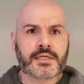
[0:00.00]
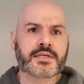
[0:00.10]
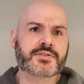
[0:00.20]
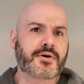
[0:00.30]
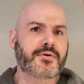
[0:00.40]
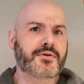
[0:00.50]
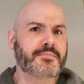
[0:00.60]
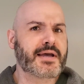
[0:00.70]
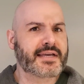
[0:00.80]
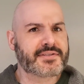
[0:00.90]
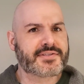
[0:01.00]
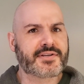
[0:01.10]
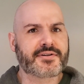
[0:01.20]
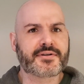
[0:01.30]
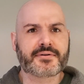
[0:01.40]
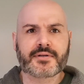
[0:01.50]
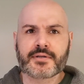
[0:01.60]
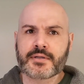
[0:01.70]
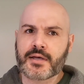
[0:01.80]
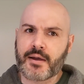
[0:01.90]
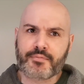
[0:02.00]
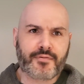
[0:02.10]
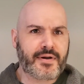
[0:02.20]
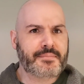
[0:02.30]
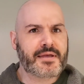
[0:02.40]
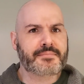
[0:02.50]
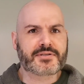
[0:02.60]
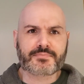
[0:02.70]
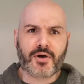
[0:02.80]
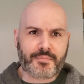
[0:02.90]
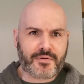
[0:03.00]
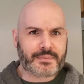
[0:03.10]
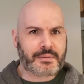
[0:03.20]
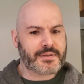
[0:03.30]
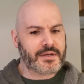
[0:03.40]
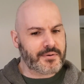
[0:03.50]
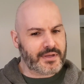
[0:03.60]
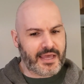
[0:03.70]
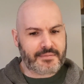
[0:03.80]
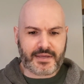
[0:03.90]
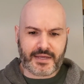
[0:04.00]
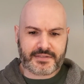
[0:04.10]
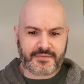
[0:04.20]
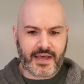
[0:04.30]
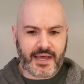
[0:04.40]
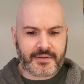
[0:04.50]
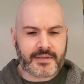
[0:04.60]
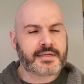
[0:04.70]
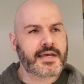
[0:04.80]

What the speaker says: So you might consider a small premium be okay because of that.